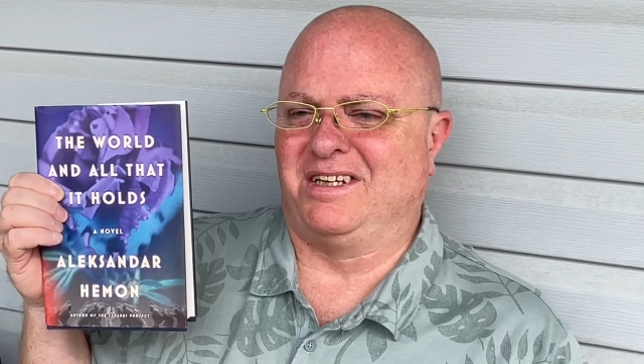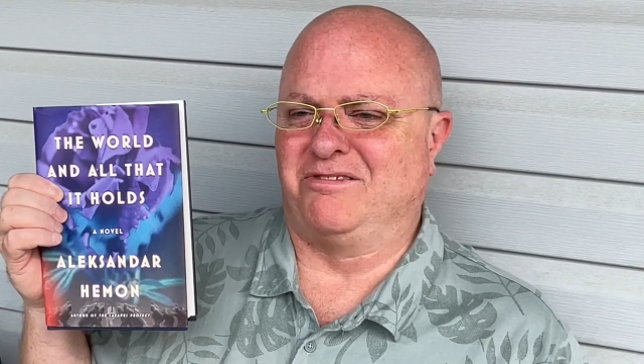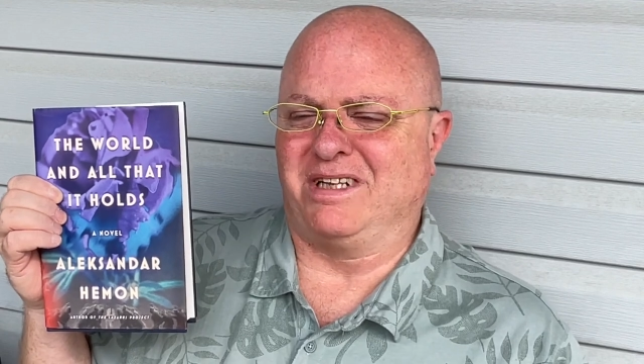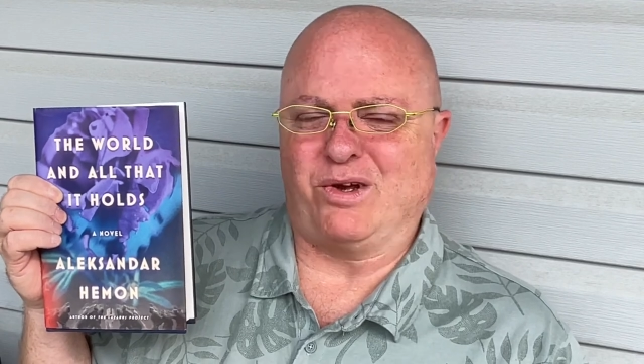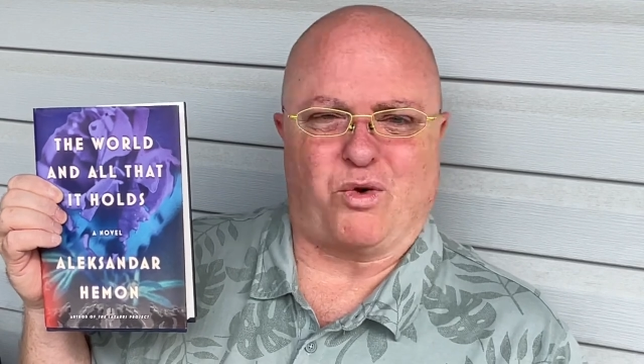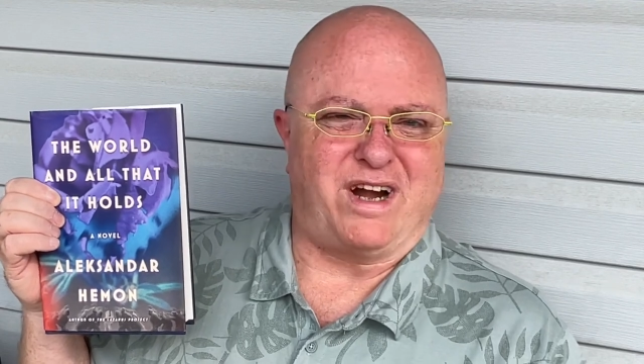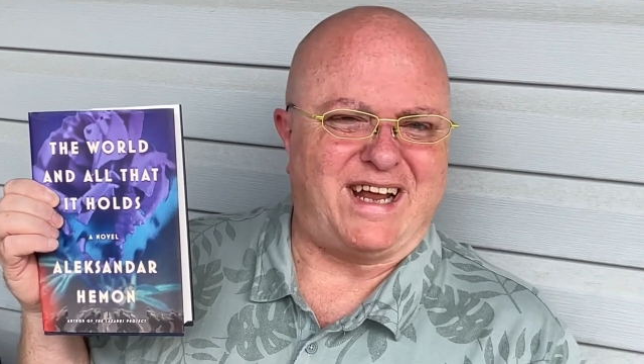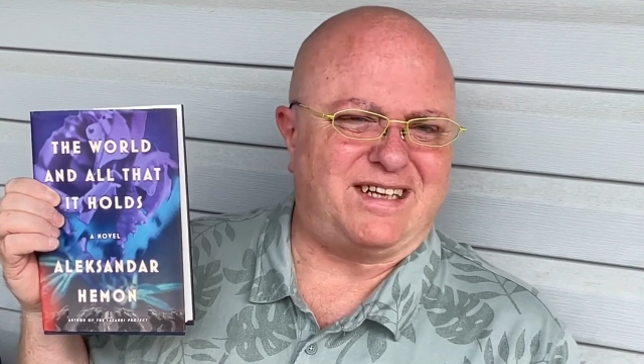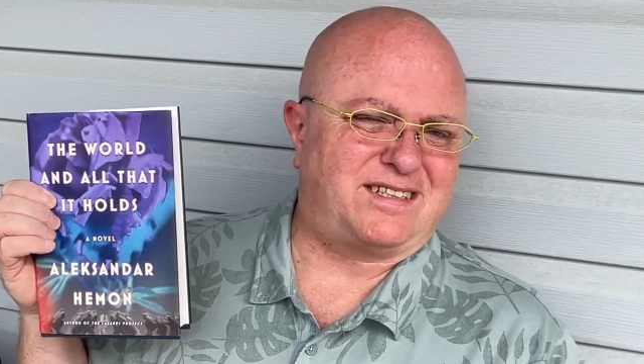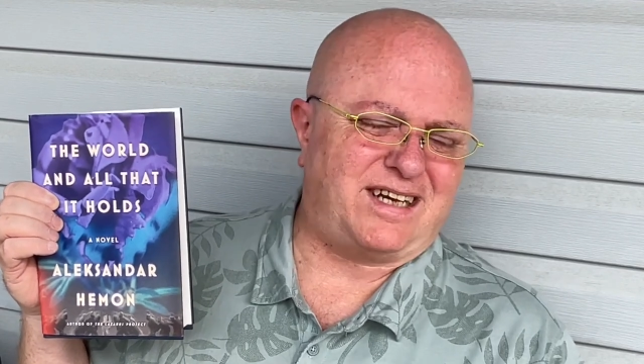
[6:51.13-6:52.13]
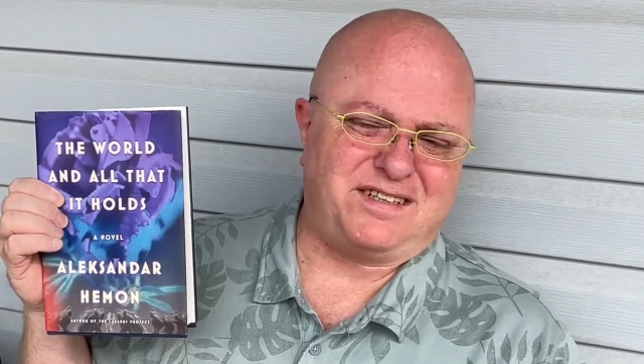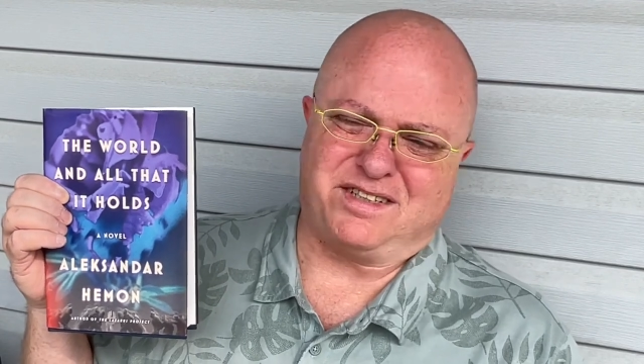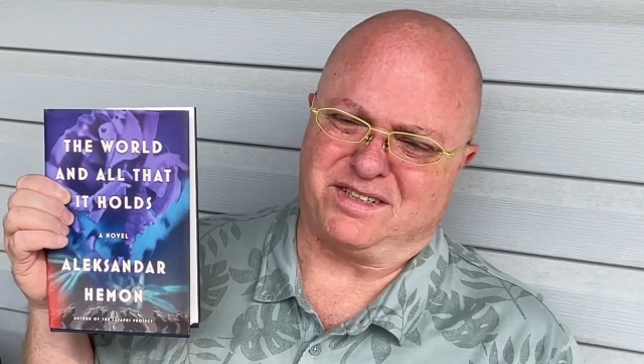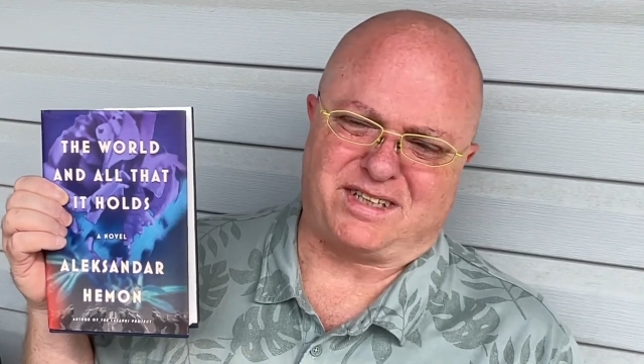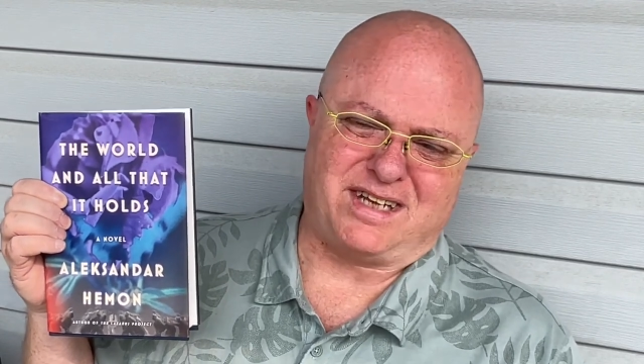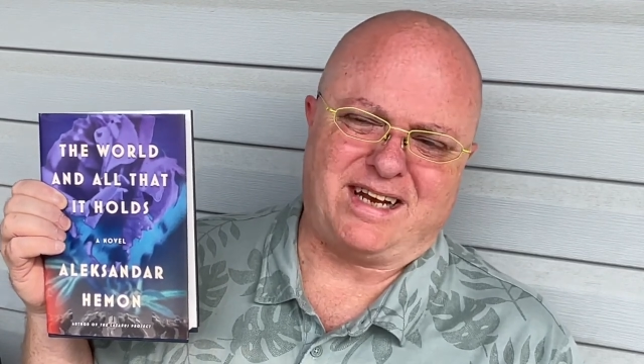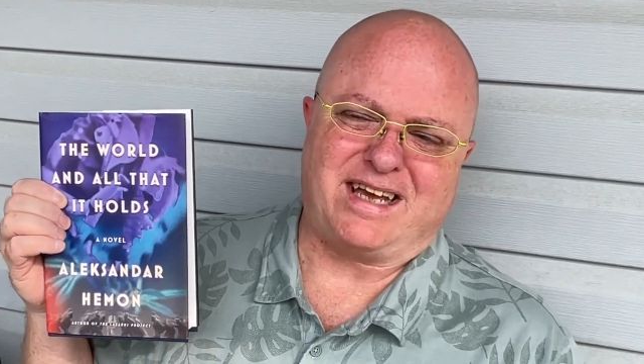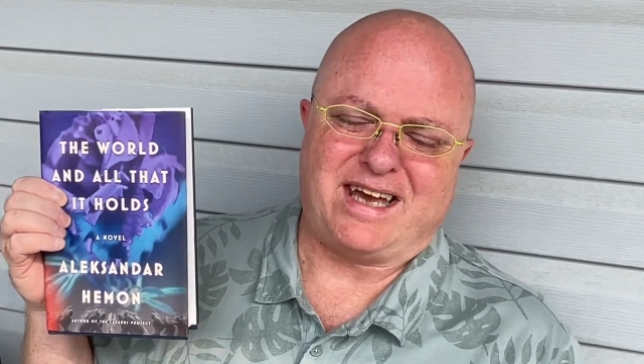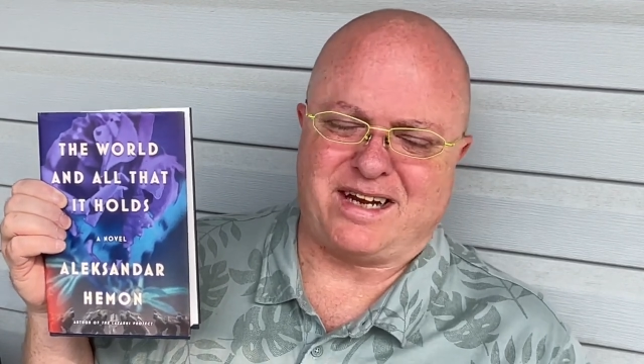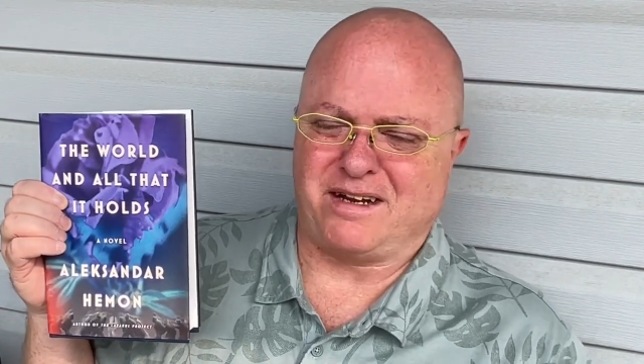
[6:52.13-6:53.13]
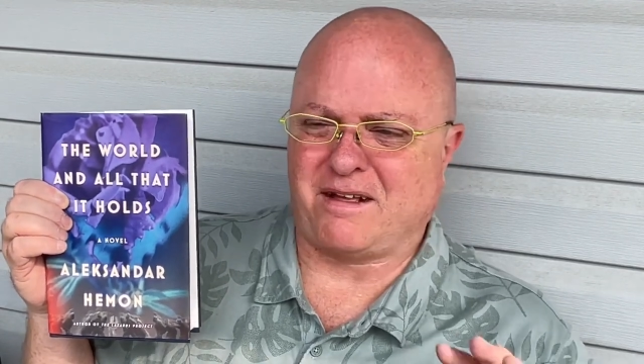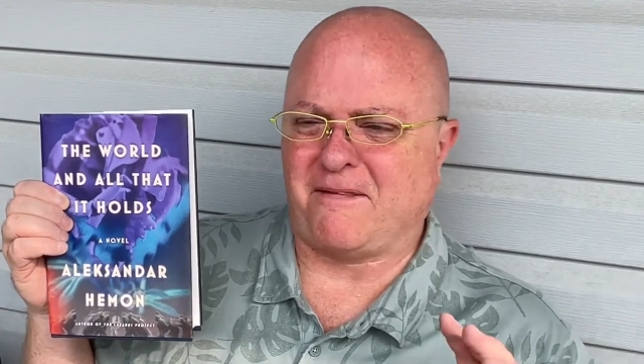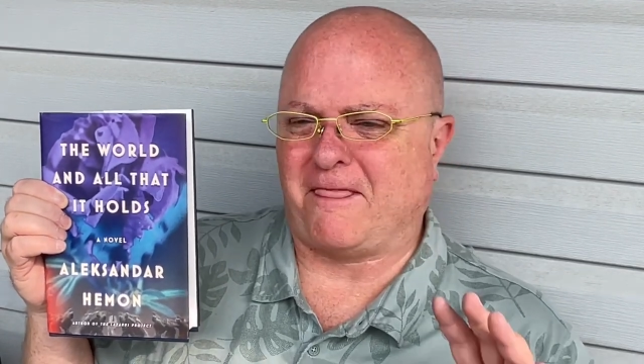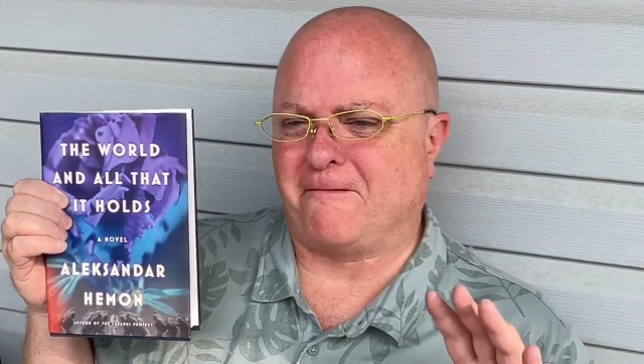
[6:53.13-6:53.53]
really ornate sentences. And again, uh,